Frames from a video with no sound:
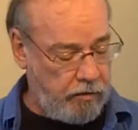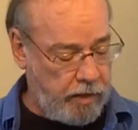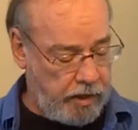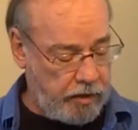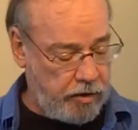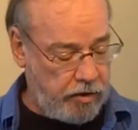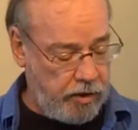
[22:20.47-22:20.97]

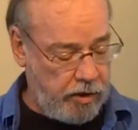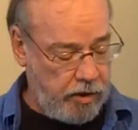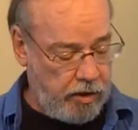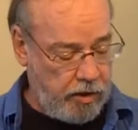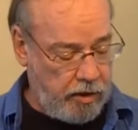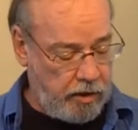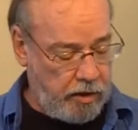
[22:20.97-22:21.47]
much
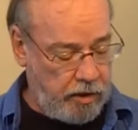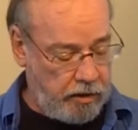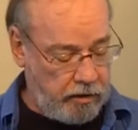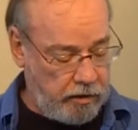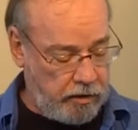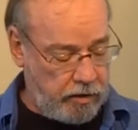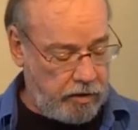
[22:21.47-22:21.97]

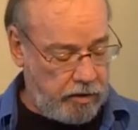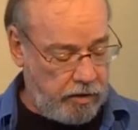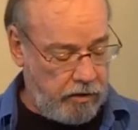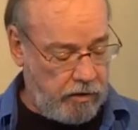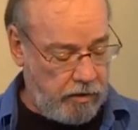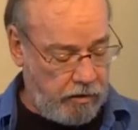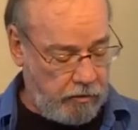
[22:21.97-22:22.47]
and looks
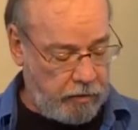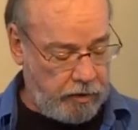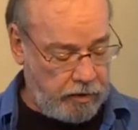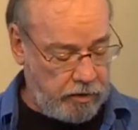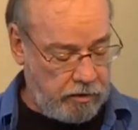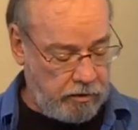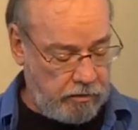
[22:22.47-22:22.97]
so
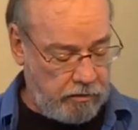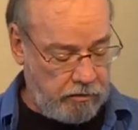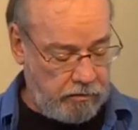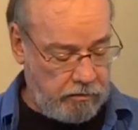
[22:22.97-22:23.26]
hopeless?